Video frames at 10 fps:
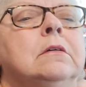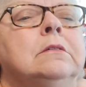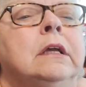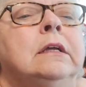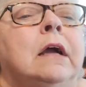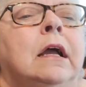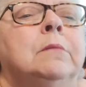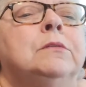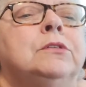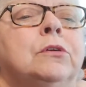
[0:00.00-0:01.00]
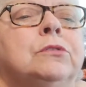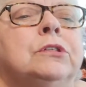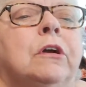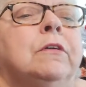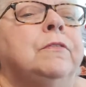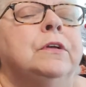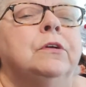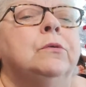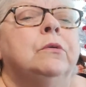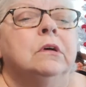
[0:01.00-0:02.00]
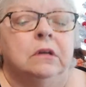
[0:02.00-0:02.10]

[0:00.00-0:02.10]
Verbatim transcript: Tank, I am so sorry for you.